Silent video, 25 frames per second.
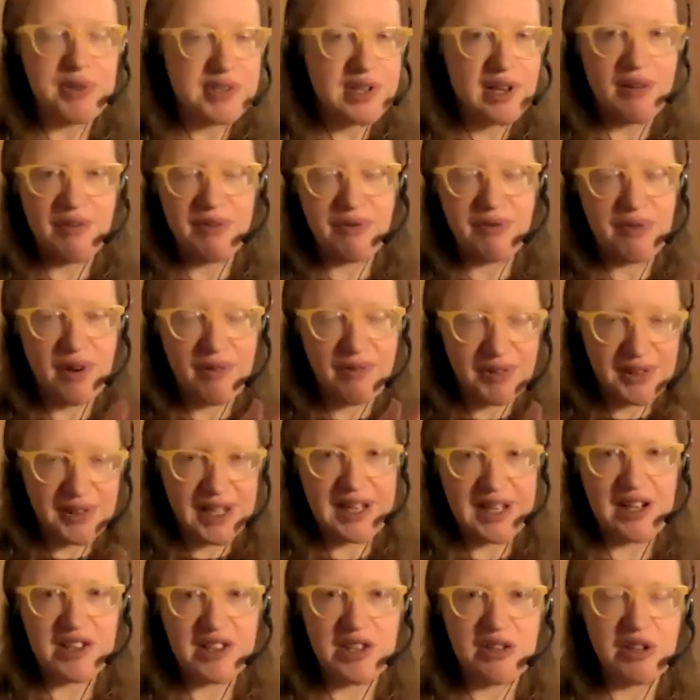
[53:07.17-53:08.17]
of
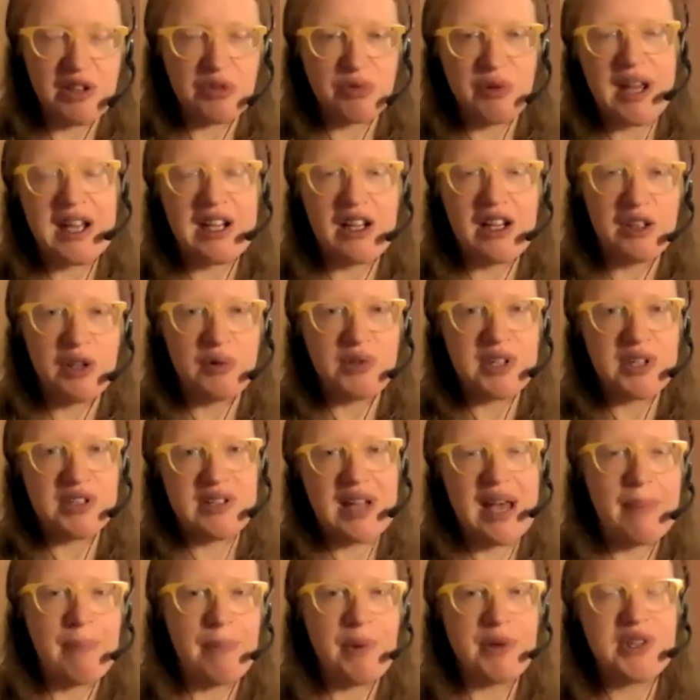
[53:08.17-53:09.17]
things and you train on those
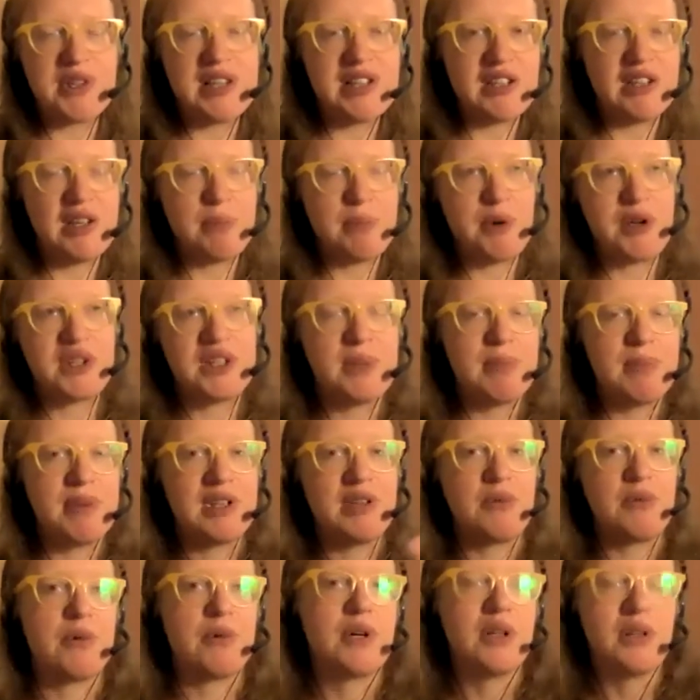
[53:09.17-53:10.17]
examples and then you put them in
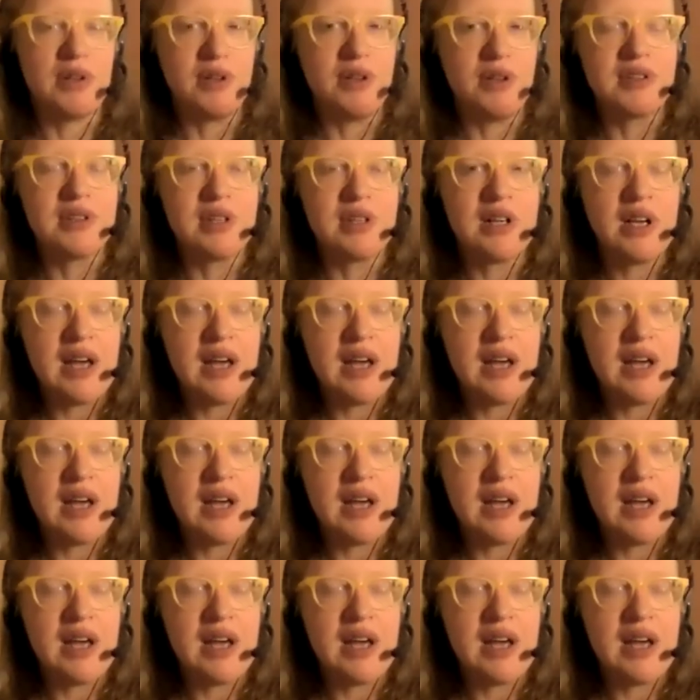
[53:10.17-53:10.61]
the world.